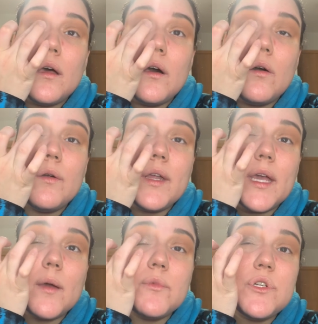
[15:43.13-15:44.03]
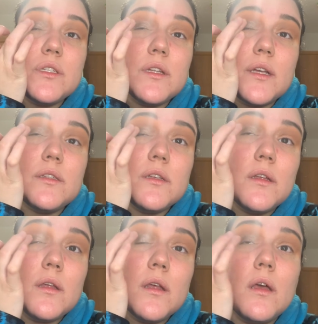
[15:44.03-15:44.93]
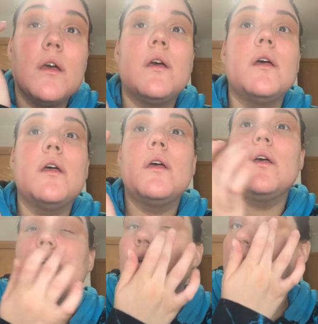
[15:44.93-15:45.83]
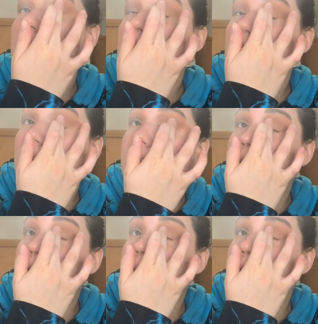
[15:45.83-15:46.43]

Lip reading: Oh, damn. She's nice. She's nice.